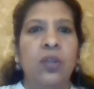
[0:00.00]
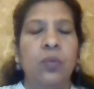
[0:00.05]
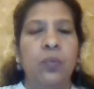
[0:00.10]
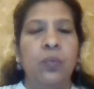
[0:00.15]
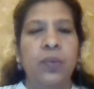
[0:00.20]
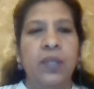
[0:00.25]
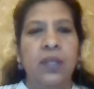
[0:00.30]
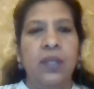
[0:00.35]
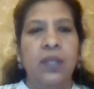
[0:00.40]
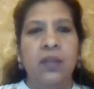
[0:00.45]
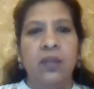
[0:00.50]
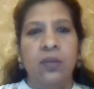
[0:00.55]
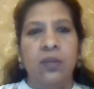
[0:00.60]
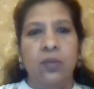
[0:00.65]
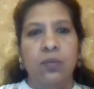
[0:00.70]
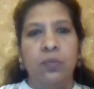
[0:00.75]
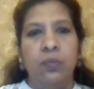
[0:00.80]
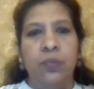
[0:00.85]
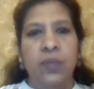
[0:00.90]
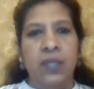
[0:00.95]
will
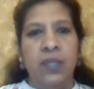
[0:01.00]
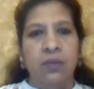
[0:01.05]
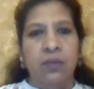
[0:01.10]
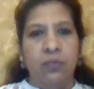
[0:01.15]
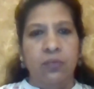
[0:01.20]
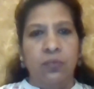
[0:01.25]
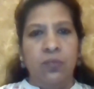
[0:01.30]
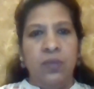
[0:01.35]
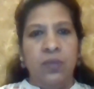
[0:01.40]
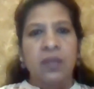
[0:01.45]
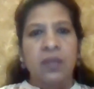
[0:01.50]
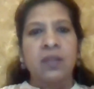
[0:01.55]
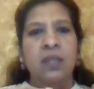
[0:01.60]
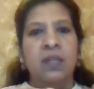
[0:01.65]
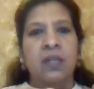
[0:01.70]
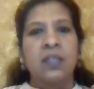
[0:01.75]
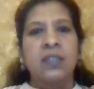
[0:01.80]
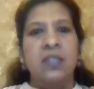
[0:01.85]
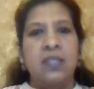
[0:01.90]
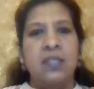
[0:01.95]
will
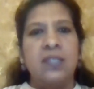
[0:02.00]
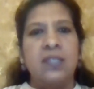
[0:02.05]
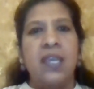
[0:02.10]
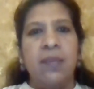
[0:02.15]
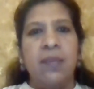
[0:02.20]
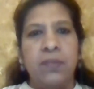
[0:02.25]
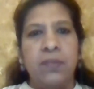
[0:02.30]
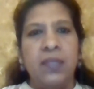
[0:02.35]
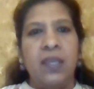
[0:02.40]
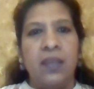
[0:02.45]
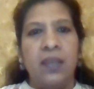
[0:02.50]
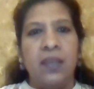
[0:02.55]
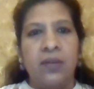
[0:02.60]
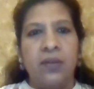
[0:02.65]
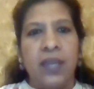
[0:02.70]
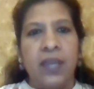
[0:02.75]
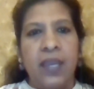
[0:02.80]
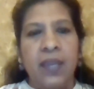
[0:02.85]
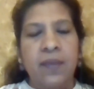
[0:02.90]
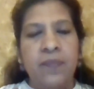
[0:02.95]
learn the same thing,
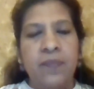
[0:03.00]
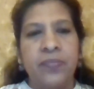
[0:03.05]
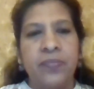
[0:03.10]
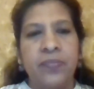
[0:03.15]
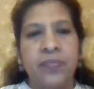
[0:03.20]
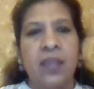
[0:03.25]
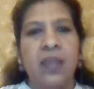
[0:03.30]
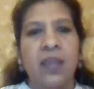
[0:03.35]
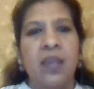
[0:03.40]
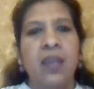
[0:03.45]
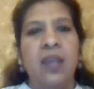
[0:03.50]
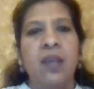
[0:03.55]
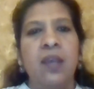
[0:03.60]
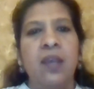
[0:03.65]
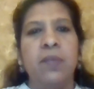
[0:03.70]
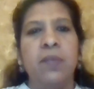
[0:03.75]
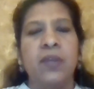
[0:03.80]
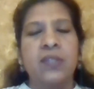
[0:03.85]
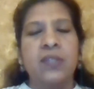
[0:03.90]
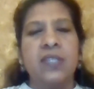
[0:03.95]
okay?
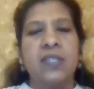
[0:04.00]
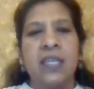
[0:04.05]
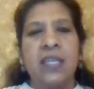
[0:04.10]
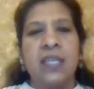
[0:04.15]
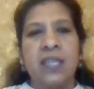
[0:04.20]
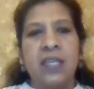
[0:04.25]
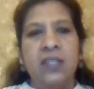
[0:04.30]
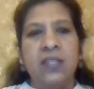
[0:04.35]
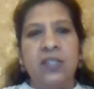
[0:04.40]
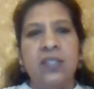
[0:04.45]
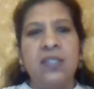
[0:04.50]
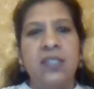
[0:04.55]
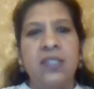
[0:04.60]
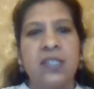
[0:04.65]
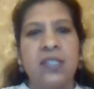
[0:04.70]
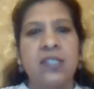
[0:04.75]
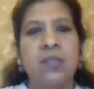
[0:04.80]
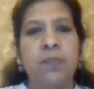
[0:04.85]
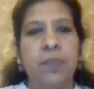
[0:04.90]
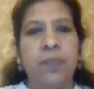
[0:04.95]
Because as I just
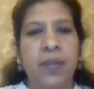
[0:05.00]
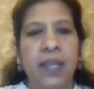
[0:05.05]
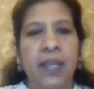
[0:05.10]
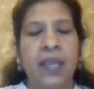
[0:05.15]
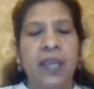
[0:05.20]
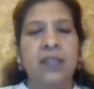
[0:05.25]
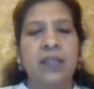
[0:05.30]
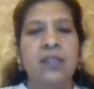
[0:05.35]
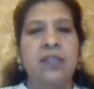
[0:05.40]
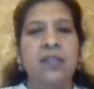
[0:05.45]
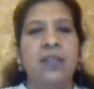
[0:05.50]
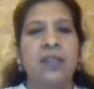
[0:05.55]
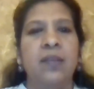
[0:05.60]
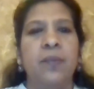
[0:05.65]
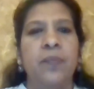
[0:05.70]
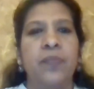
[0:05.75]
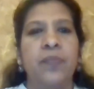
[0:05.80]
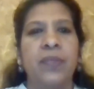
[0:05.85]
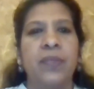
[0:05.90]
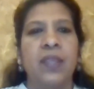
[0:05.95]
explained,
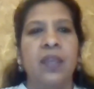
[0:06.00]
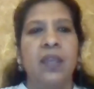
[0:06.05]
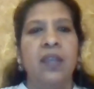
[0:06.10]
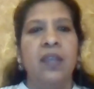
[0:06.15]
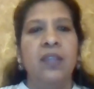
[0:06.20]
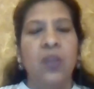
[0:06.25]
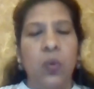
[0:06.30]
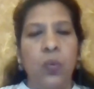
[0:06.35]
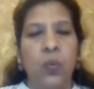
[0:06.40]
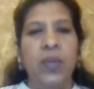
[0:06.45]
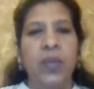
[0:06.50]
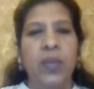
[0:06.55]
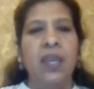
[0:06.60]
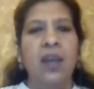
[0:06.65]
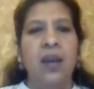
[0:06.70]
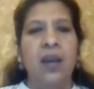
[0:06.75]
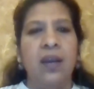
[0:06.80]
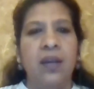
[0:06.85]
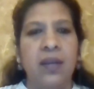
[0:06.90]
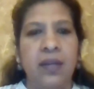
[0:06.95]
the way
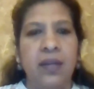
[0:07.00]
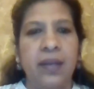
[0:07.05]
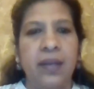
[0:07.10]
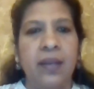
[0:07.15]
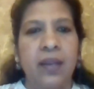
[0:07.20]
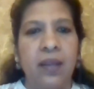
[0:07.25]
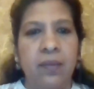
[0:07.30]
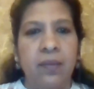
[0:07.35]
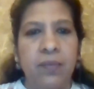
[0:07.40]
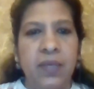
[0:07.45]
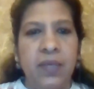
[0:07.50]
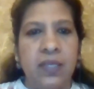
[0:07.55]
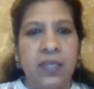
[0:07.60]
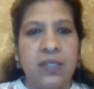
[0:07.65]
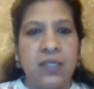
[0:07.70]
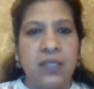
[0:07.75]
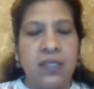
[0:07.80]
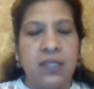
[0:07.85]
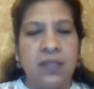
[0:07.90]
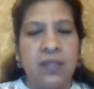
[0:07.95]
our curriculum
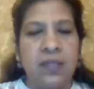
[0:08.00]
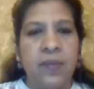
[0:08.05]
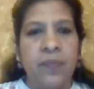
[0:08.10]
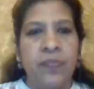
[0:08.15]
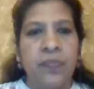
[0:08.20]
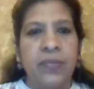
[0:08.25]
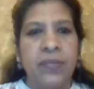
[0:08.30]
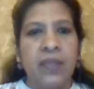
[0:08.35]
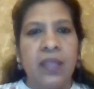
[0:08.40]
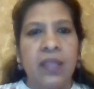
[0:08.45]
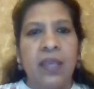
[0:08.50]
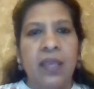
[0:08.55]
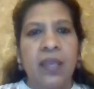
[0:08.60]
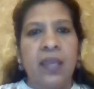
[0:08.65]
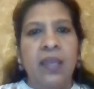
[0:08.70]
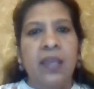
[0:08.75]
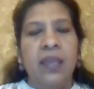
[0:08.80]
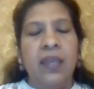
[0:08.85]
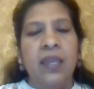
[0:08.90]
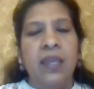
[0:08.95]
is,
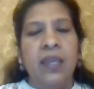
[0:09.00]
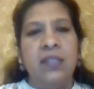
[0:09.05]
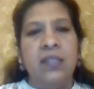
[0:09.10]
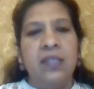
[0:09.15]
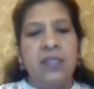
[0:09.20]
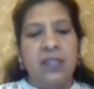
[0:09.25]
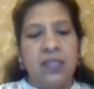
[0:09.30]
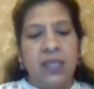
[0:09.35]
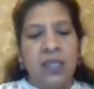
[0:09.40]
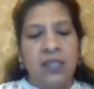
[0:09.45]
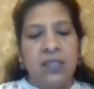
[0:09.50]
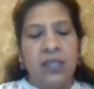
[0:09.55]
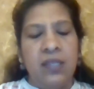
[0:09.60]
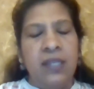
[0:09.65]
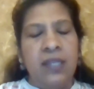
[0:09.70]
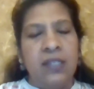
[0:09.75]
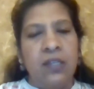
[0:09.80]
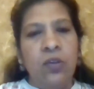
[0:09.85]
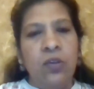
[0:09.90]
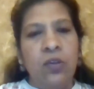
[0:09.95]

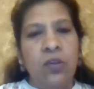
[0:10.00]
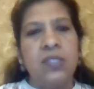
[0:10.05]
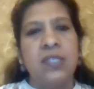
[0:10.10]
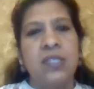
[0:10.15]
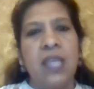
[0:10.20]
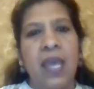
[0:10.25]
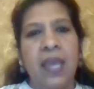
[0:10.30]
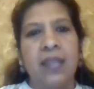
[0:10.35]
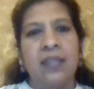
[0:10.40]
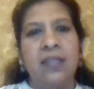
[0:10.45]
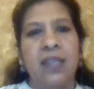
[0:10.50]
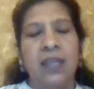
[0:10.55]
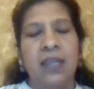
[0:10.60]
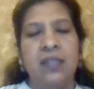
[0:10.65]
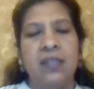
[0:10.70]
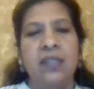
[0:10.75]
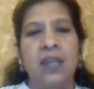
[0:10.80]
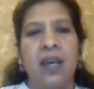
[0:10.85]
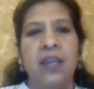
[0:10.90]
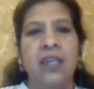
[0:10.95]
it looks at the
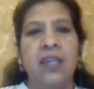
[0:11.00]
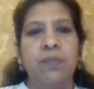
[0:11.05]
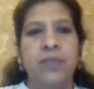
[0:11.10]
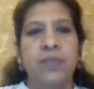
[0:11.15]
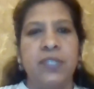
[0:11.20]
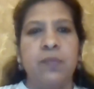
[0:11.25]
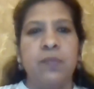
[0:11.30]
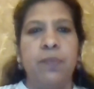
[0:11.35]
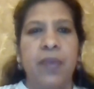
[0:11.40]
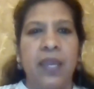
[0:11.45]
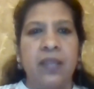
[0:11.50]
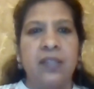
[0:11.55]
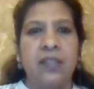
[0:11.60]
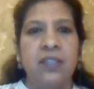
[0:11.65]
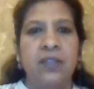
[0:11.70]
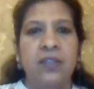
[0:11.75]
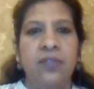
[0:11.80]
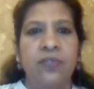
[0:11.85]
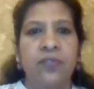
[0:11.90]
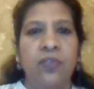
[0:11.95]
entire
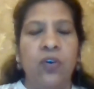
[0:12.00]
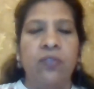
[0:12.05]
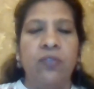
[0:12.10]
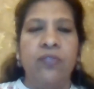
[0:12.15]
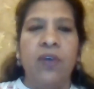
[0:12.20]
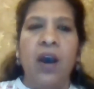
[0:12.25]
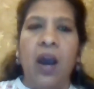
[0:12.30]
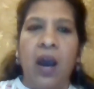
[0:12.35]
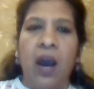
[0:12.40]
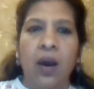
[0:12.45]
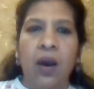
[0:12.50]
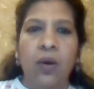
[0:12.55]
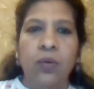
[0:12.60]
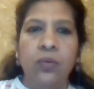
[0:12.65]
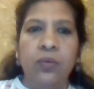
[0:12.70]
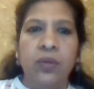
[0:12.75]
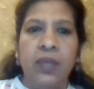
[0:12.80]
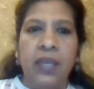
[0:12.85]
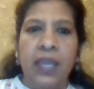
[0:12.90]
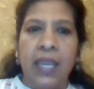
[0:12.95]
perspective of how
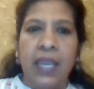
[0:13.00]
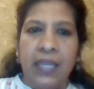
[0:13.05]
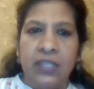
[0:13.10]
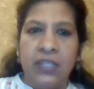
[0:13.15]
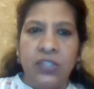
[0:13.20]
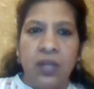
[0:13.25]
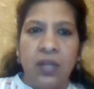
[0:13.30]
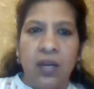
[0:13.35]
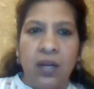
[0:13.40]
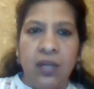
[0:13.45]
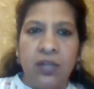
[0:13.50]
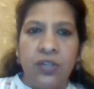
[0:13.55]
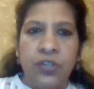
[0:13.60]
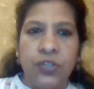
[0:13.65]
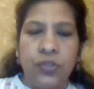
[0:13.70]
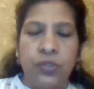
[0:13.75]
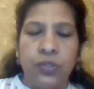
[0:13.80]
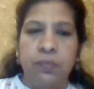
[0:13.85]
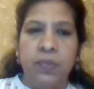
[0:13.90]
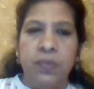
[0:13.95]
HR
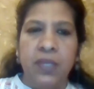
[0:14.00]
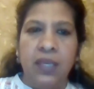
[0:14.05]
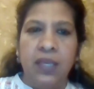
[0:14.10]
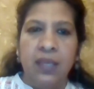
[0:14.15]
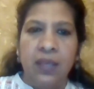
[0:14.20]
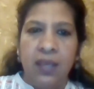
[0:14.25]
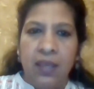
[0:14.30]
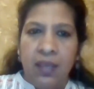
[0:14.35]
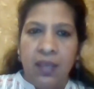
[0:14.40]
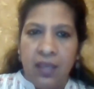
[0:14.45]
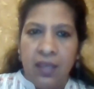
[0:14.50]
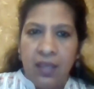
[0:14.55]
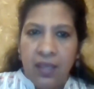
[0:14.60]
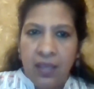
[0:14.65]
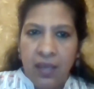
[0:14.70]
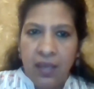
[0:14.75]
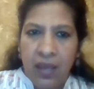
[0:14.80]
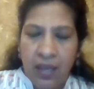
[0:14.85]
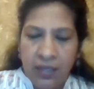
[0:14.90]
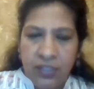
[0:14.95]
should be
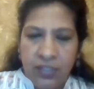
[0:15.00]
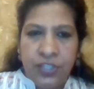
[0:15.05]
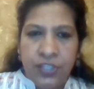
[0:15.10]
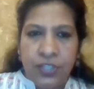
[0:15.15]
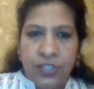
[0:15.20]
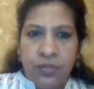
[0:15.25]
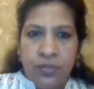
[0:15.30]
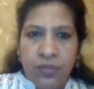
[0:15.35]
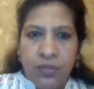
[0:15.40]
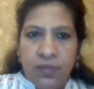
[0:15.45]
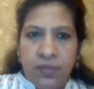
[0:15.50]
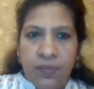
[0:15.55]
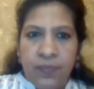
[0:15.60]
understood